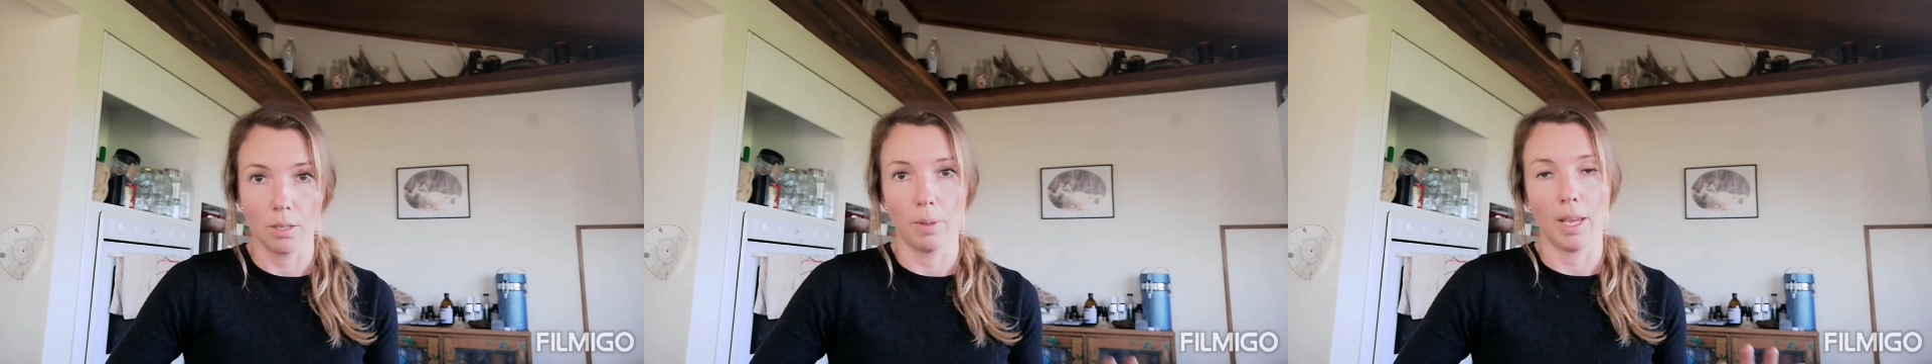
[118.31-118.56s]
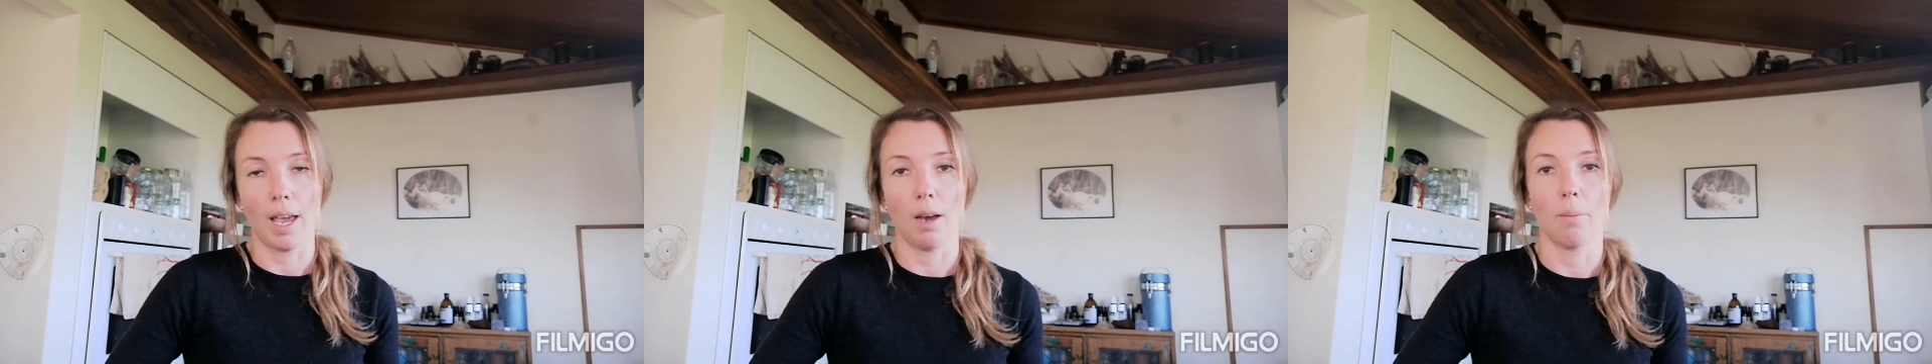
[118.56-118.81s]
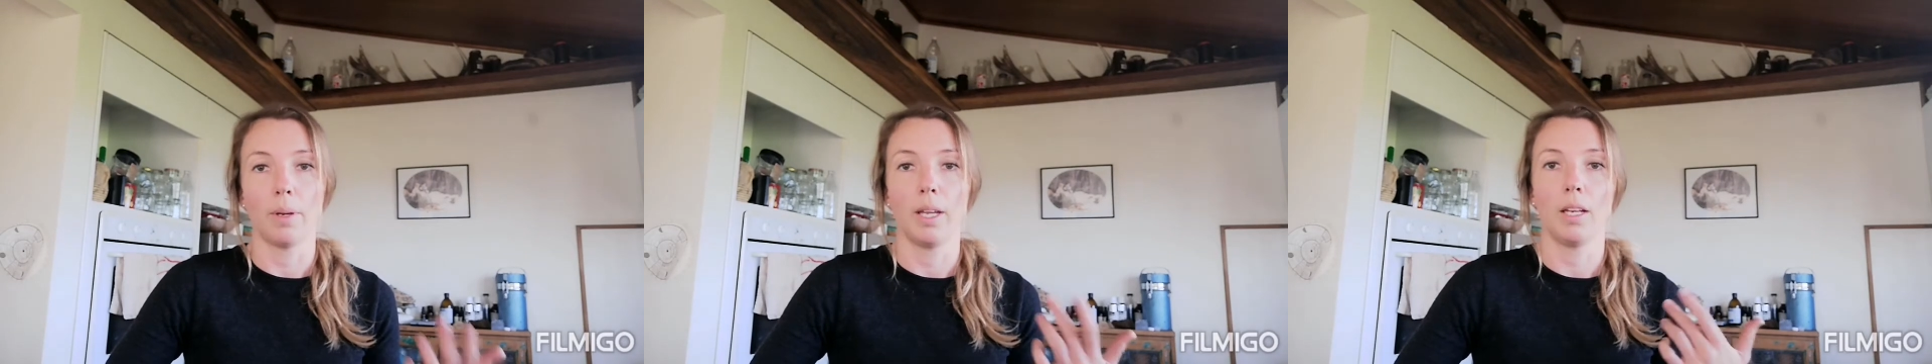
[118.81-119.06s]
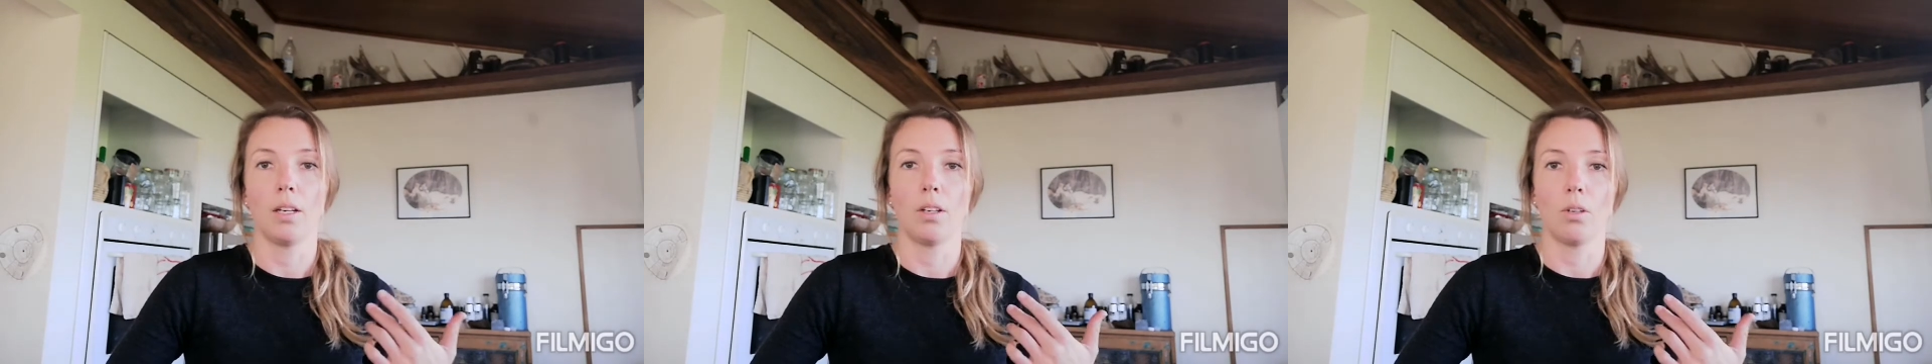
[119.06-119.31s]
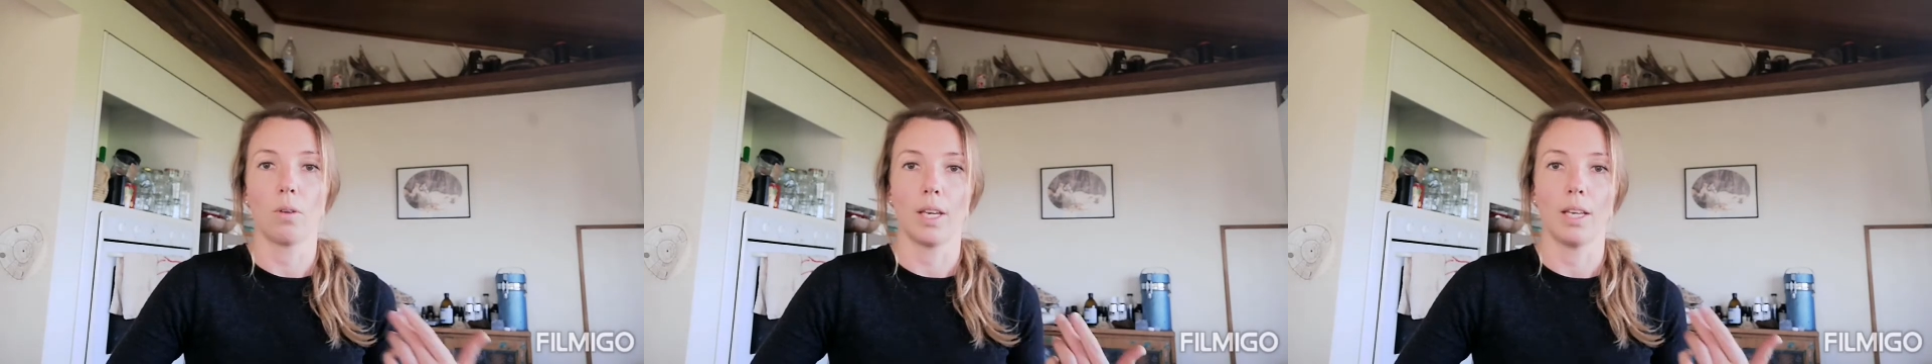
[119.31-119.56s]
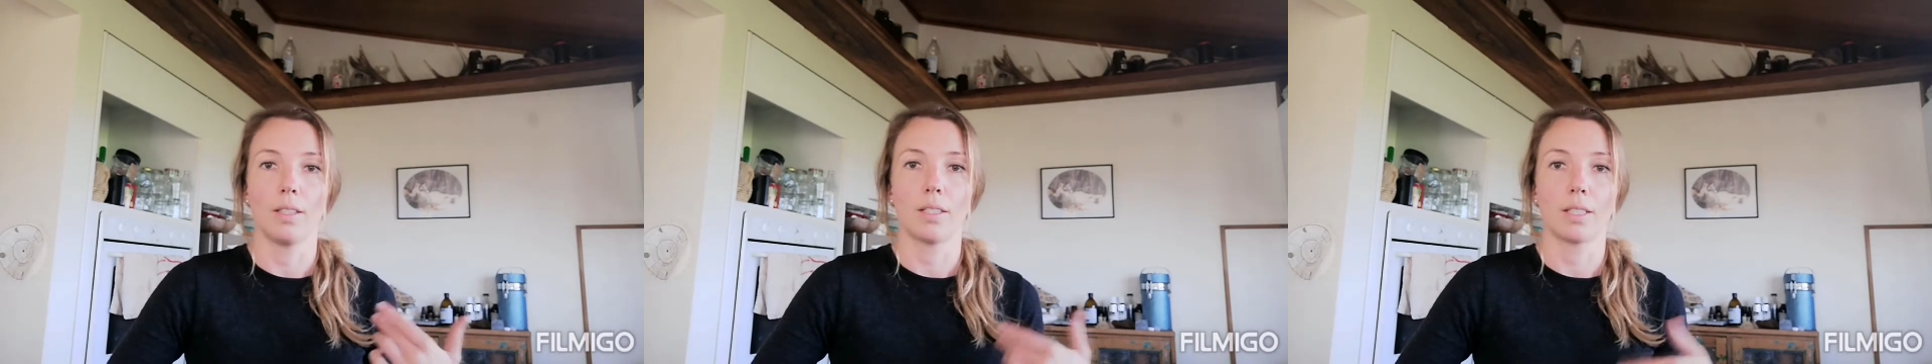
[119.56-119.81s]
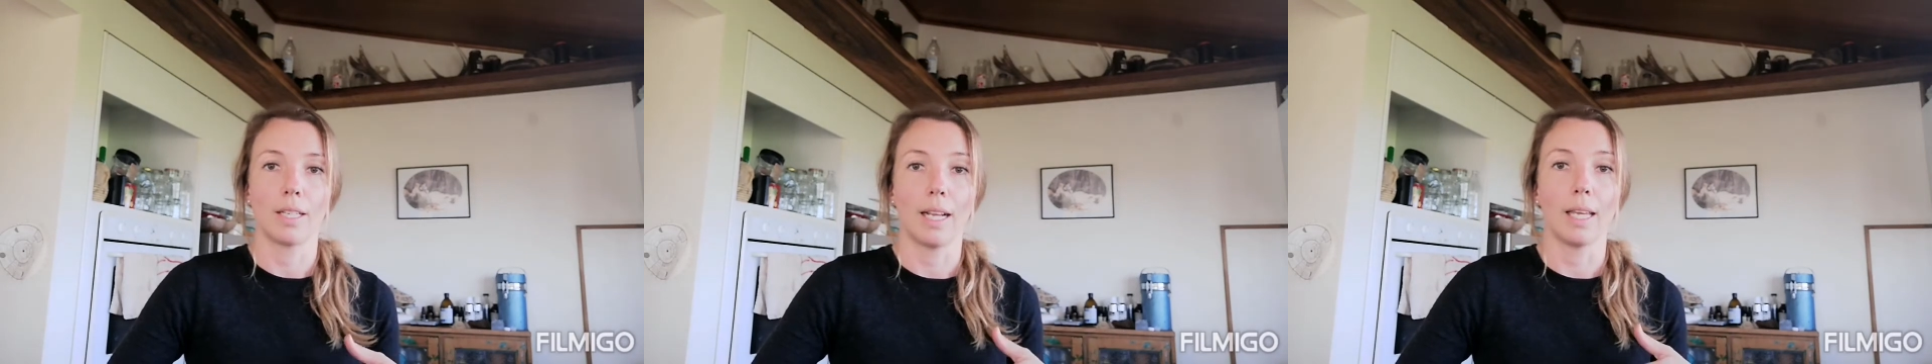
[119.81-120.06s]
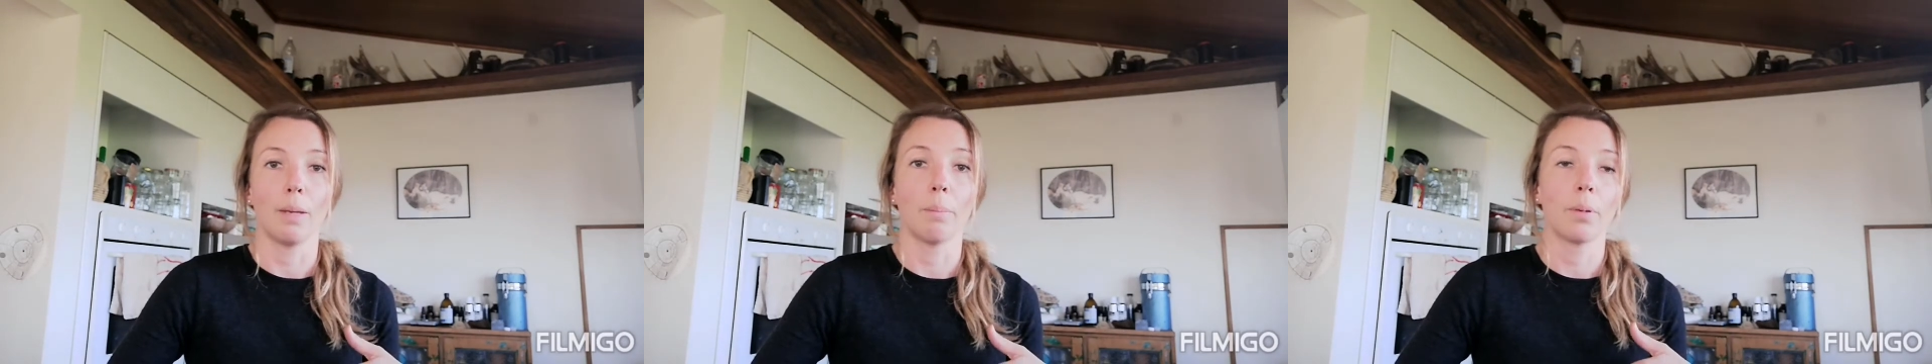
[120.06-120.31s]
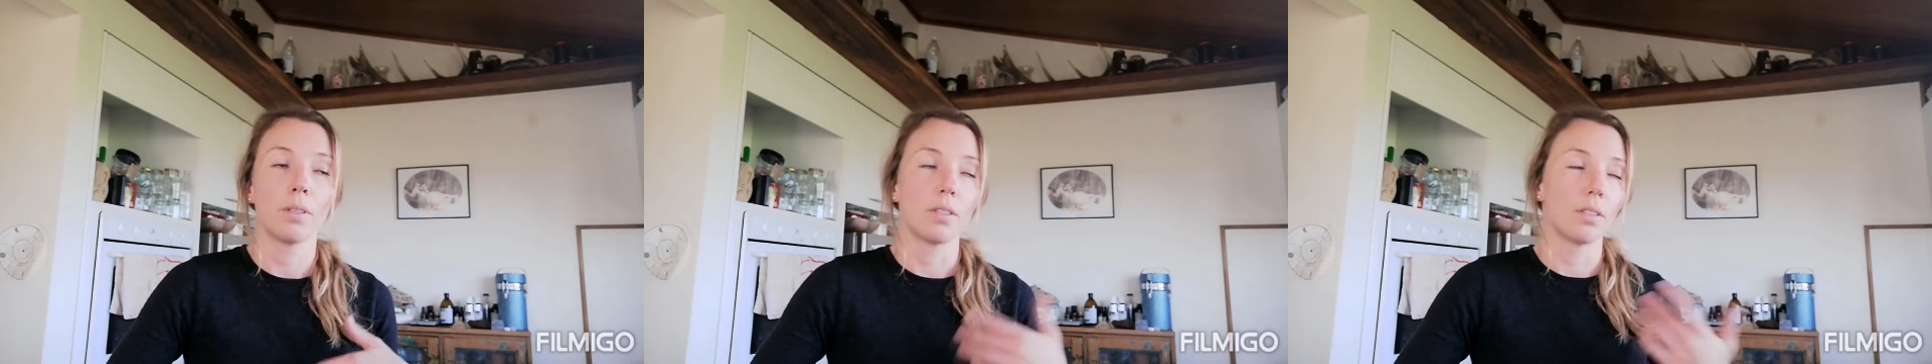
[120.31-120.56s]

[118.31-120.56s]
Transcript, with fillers: to be helping your kids sleep.